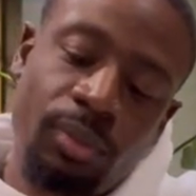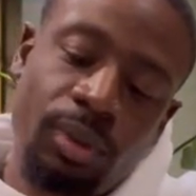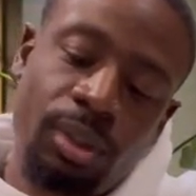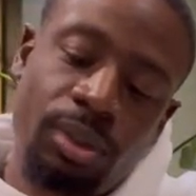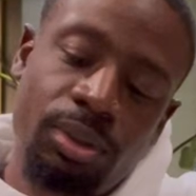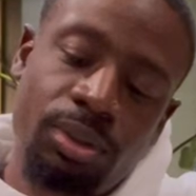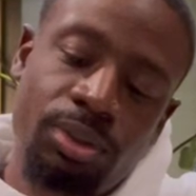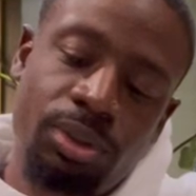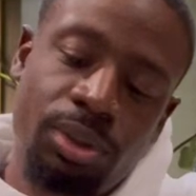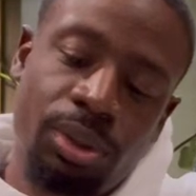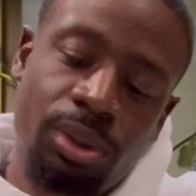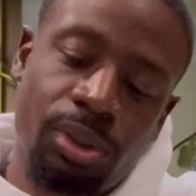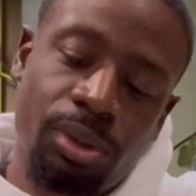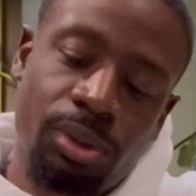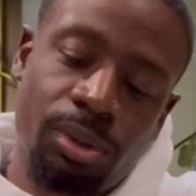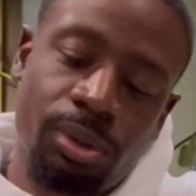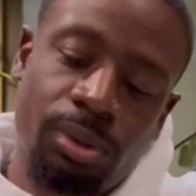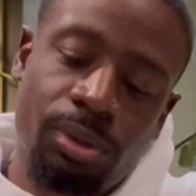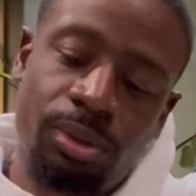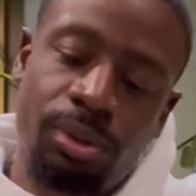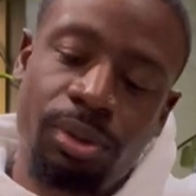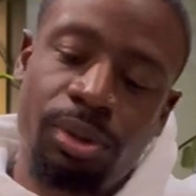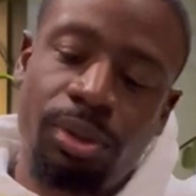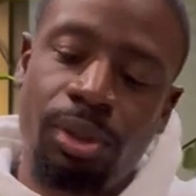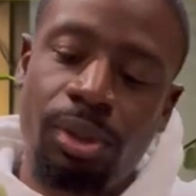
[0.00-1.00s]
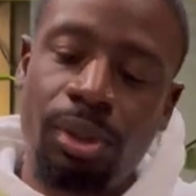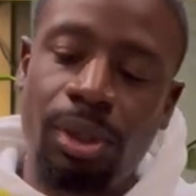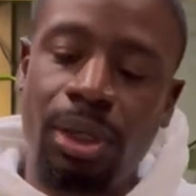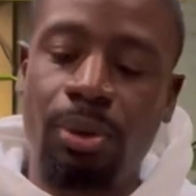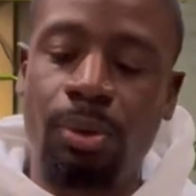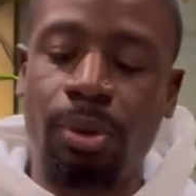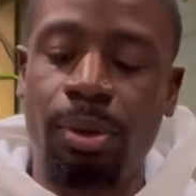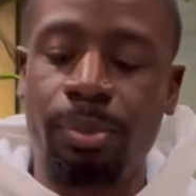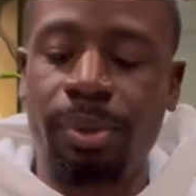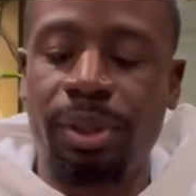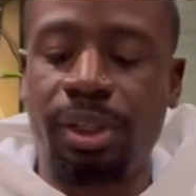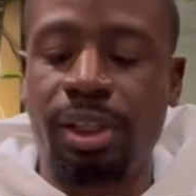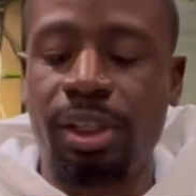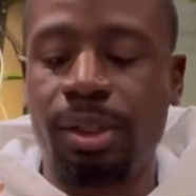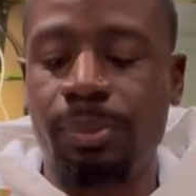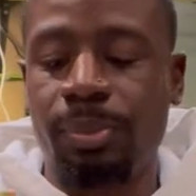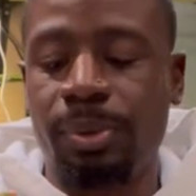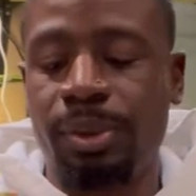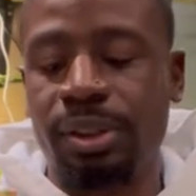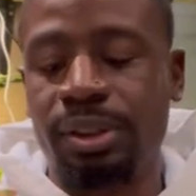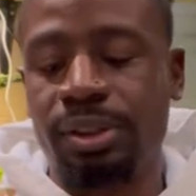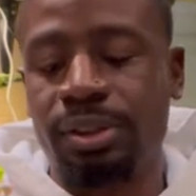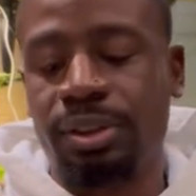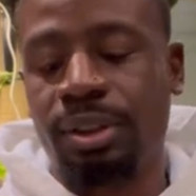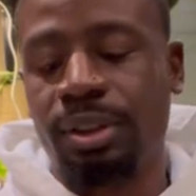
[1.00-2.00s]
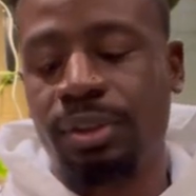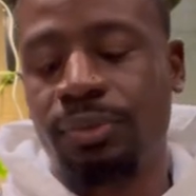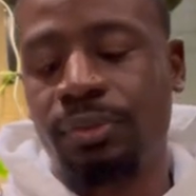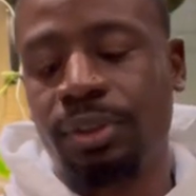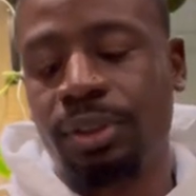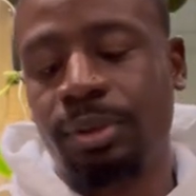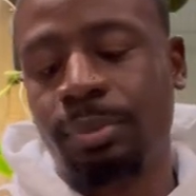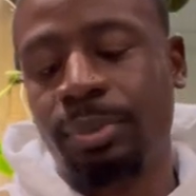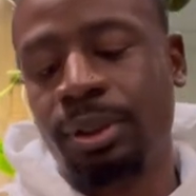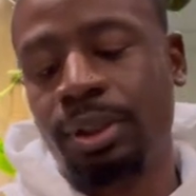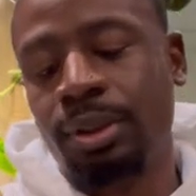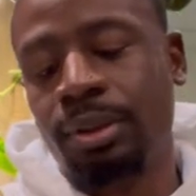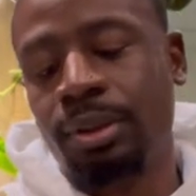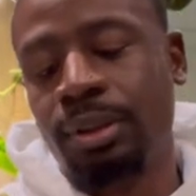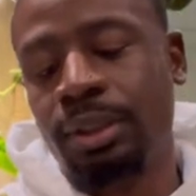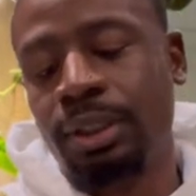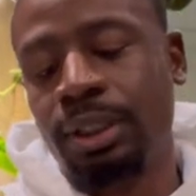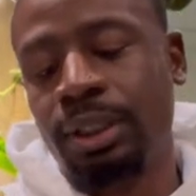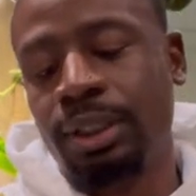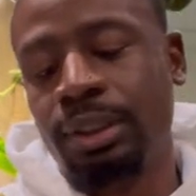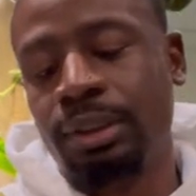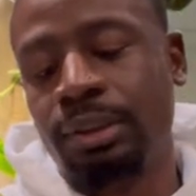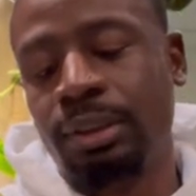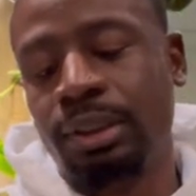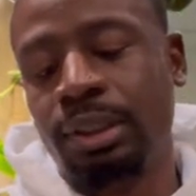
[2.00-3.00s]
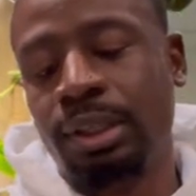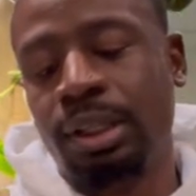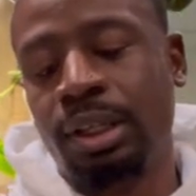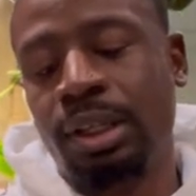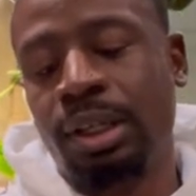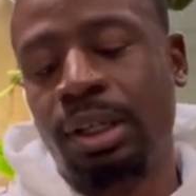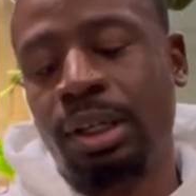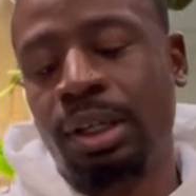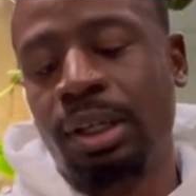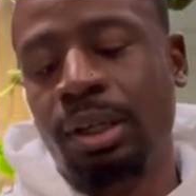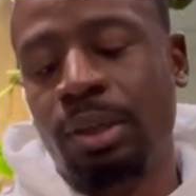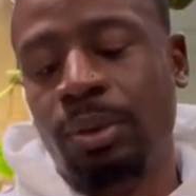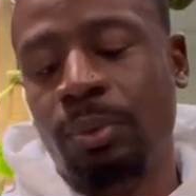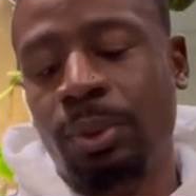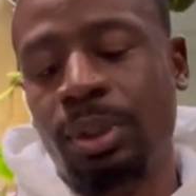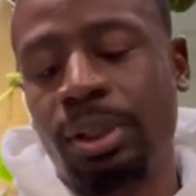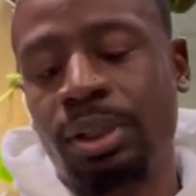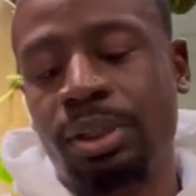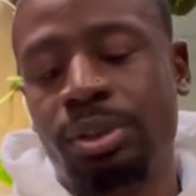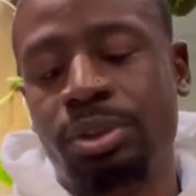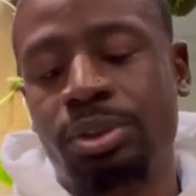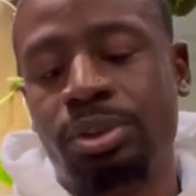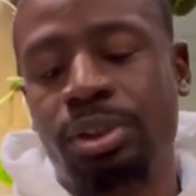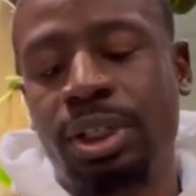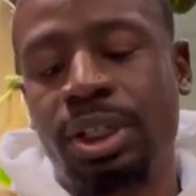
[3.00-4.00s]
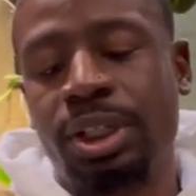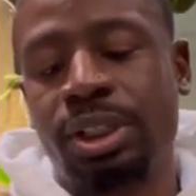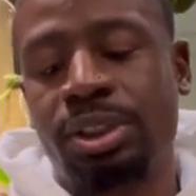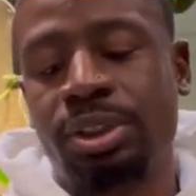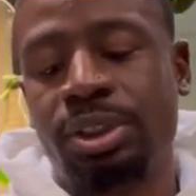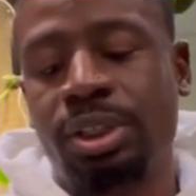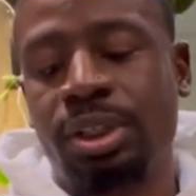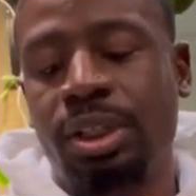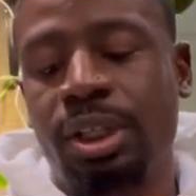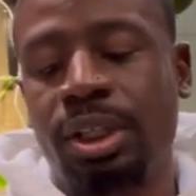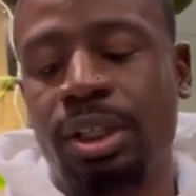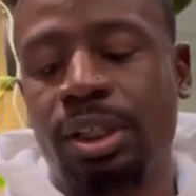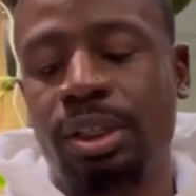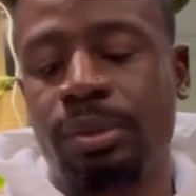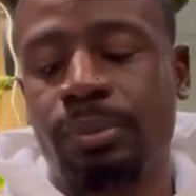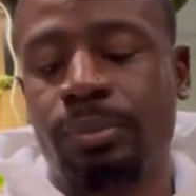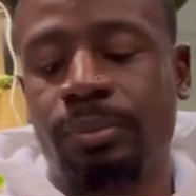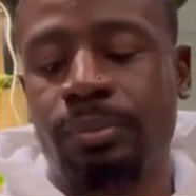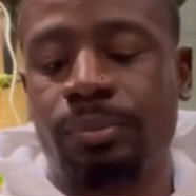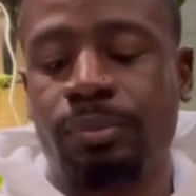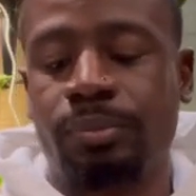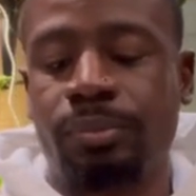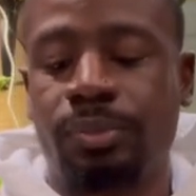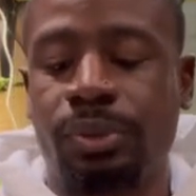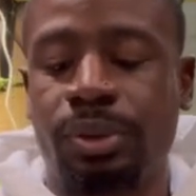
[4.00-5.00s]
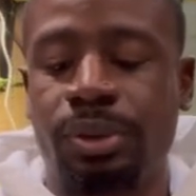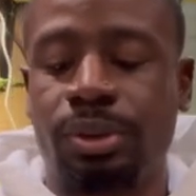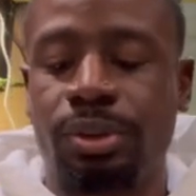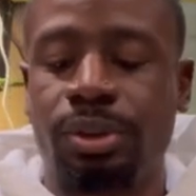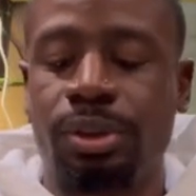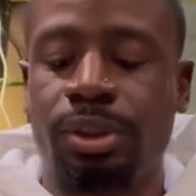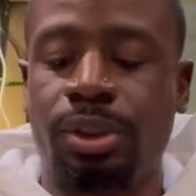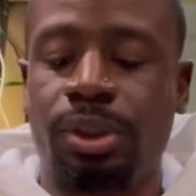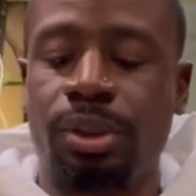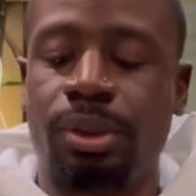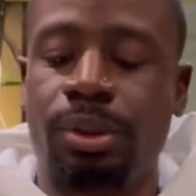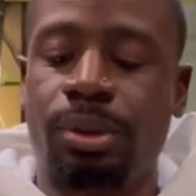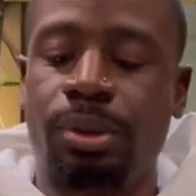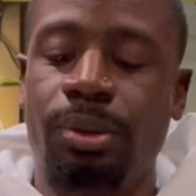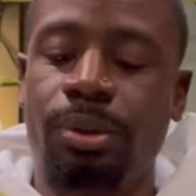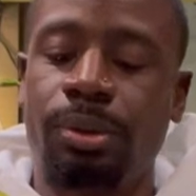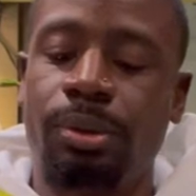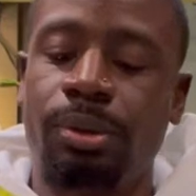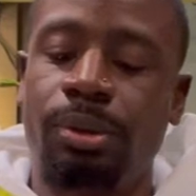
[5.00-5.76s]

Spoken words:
So, you know, I won't be keeping this stuff. It'll be going out with the trash today. So,